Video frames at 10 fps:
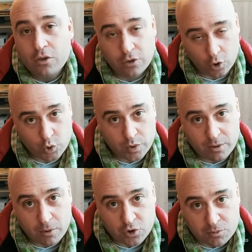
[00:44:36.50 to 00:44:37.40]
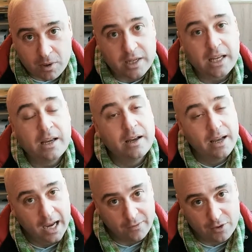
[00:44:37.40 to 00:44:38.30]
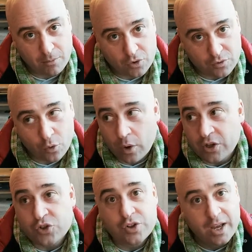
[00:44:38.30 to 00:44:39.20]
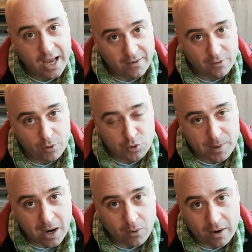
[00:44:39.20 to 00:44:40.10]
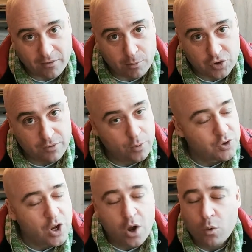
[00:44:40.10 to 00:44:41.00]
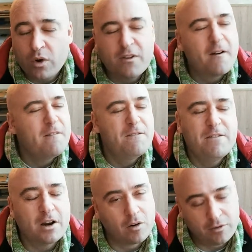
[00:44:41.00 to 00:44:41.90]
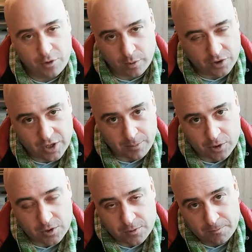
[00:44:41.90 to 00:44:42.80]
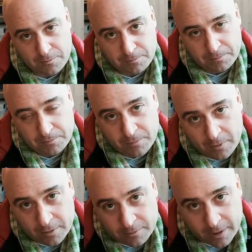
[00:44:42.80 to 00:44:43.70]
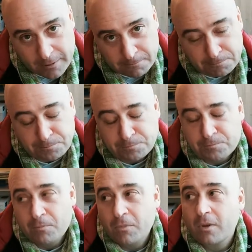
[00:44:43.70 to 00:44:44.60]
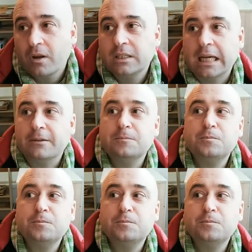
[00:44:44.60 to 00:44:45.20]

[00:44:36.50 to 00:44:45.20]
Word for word: Those with the most money have the most voice, have the most power, have the most influence, with very few exceptions. Right? Okay.